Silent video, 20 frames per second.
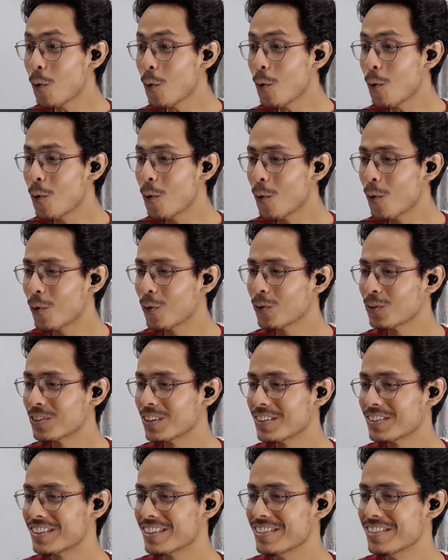
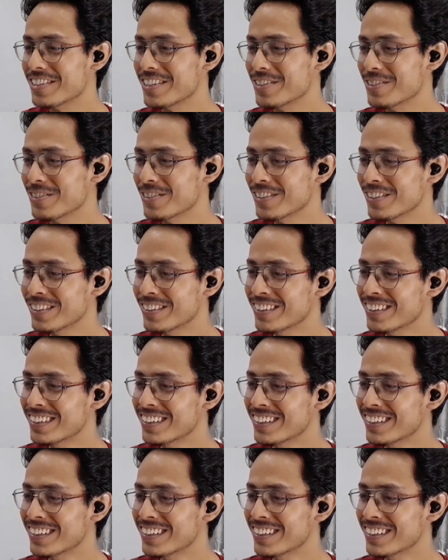Oh, this is new.